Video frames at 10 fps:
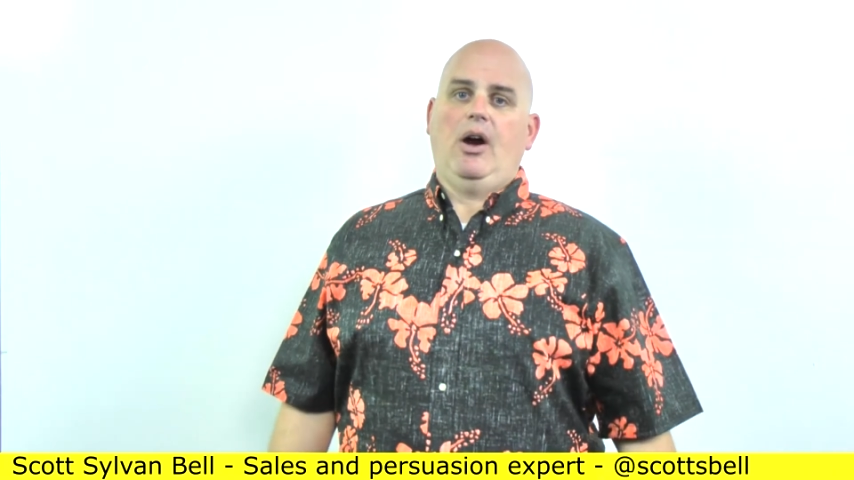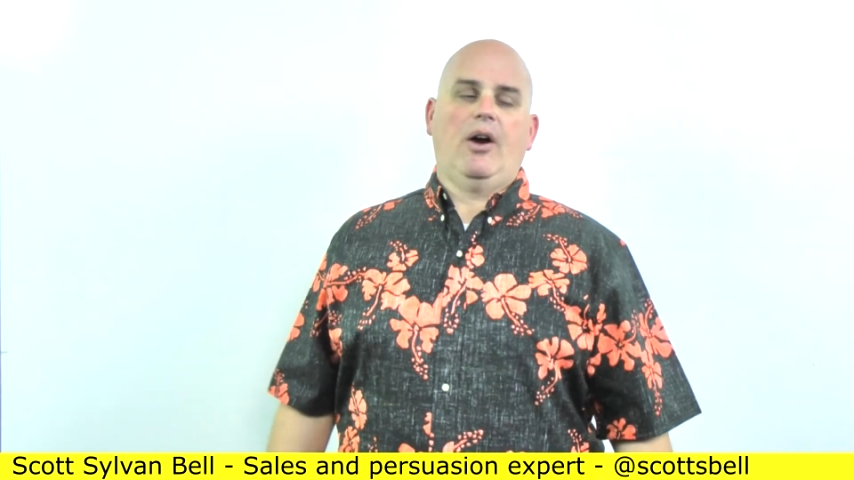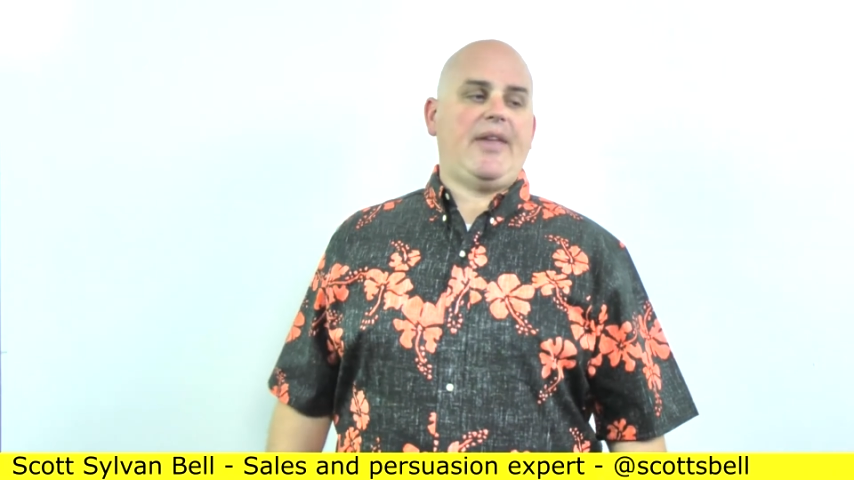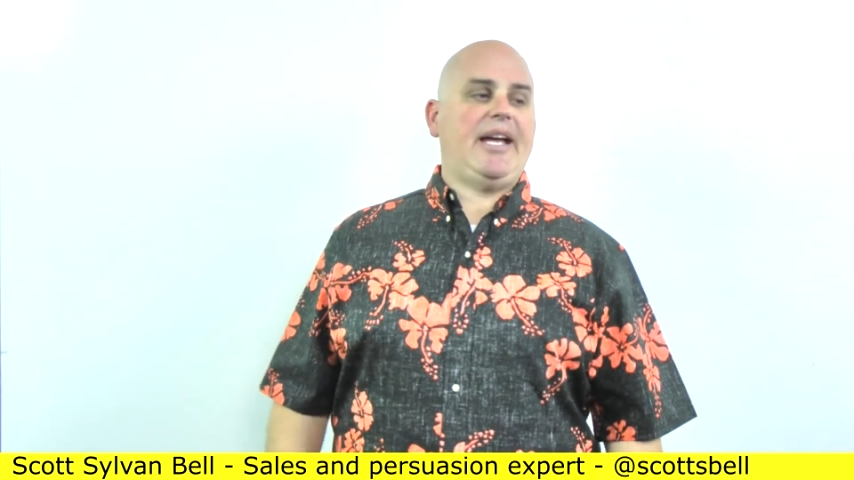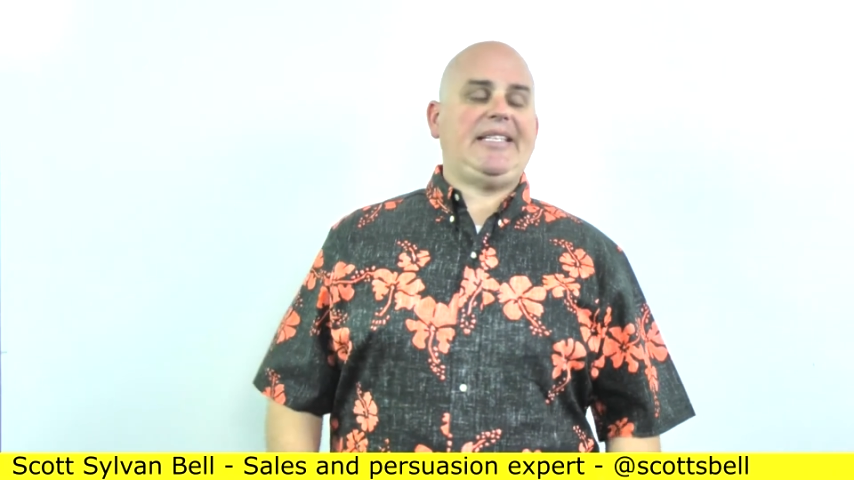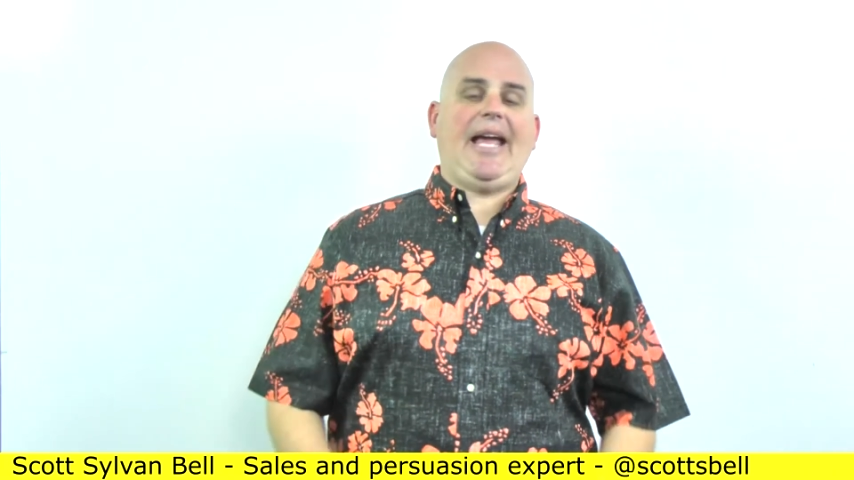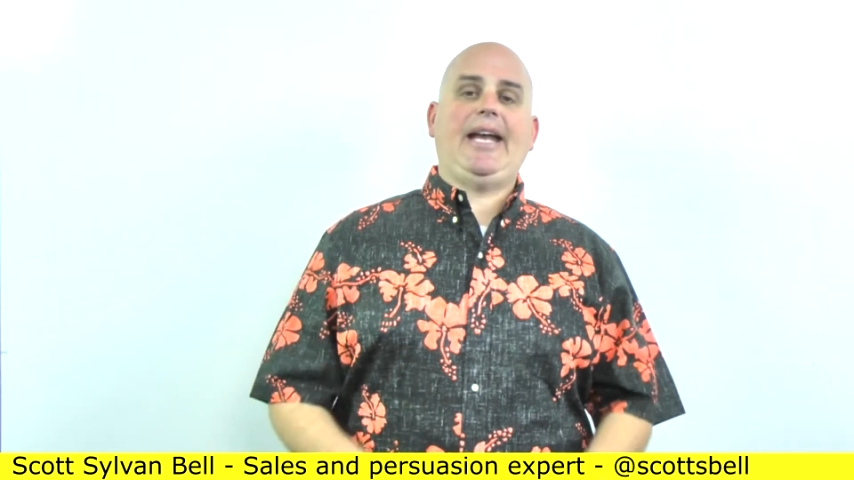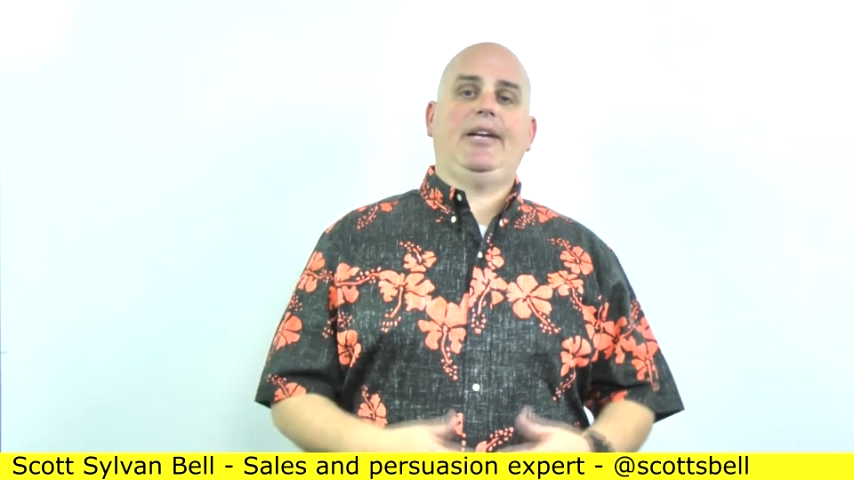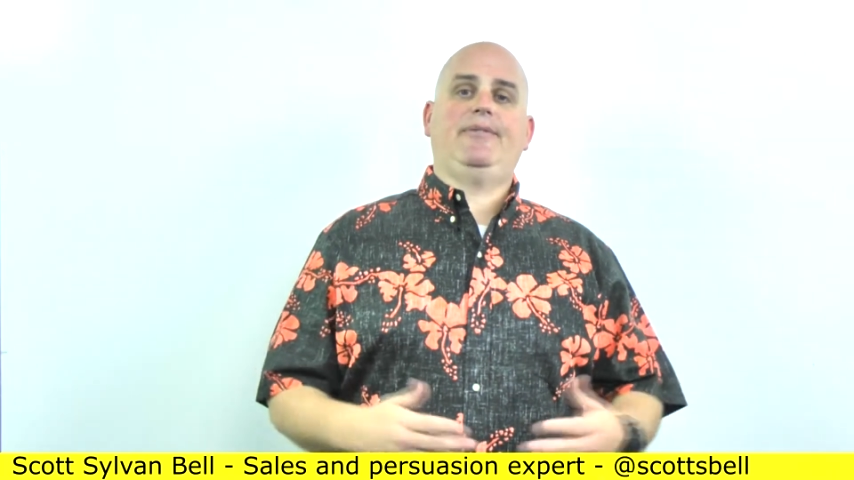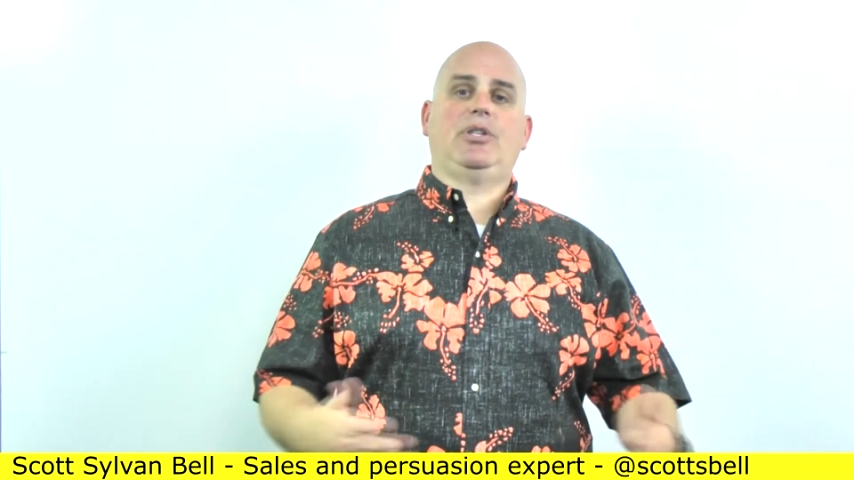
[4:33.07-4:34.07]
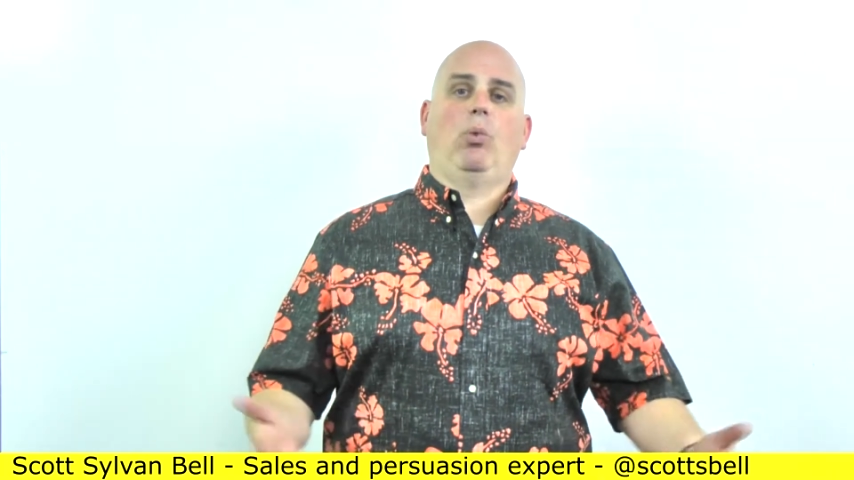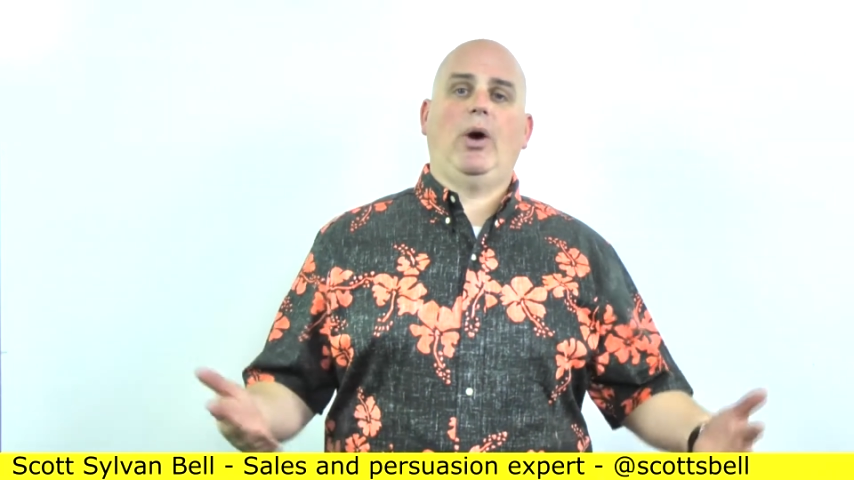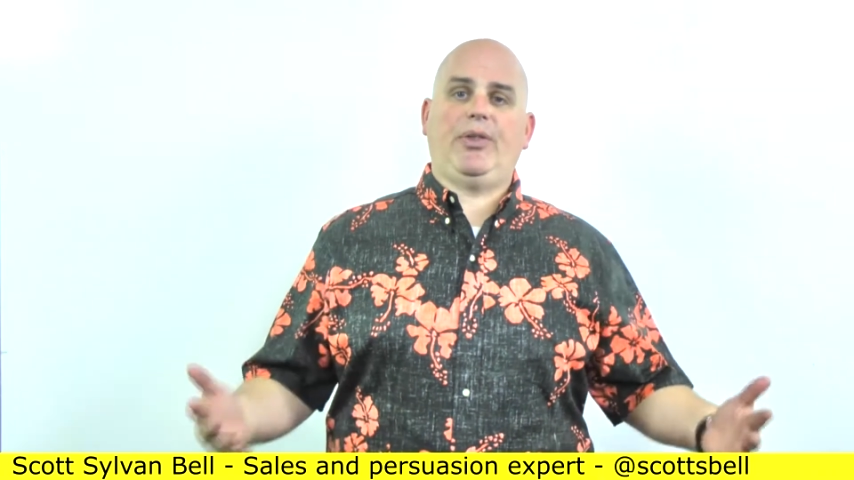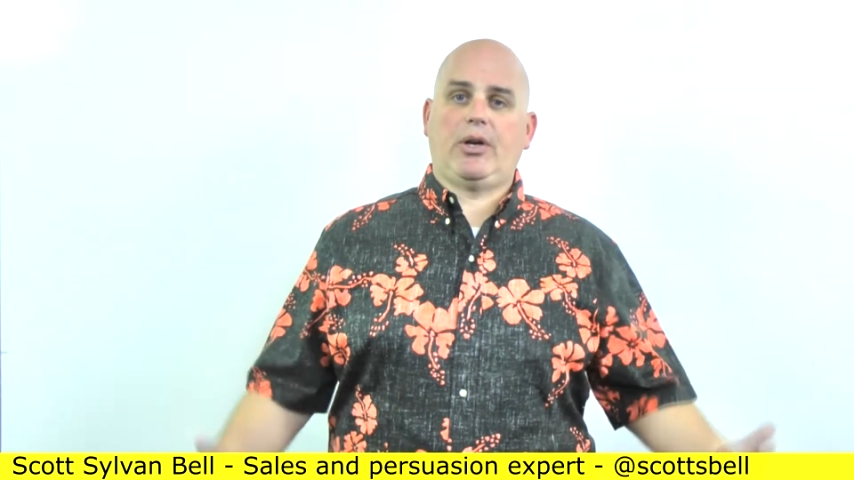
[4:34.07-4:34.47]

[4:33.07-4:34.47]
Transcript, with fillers: Are they attentive to what